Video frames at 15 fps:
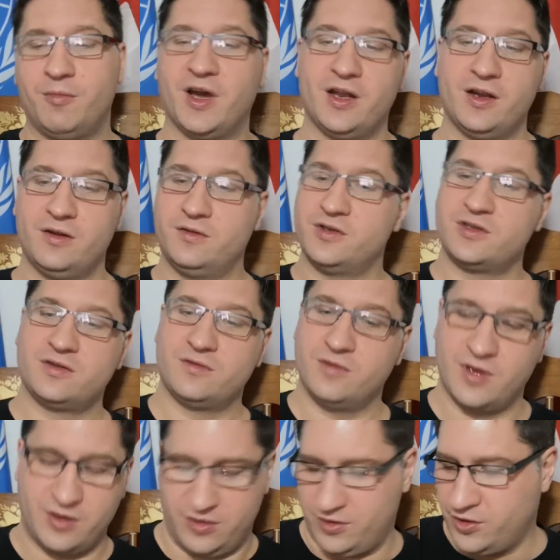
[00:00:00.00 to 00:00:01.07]
but there's
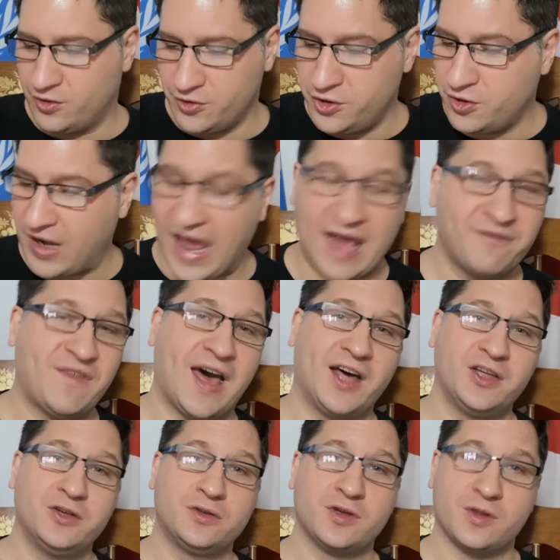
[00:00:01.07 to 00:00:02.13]
you know you can add
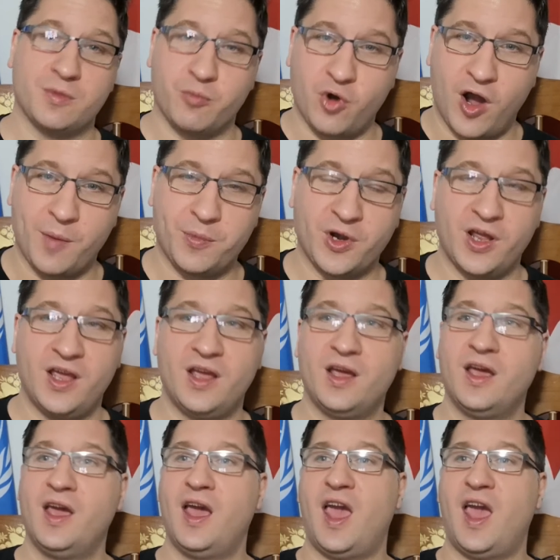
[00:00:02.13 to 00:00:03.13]
value to the property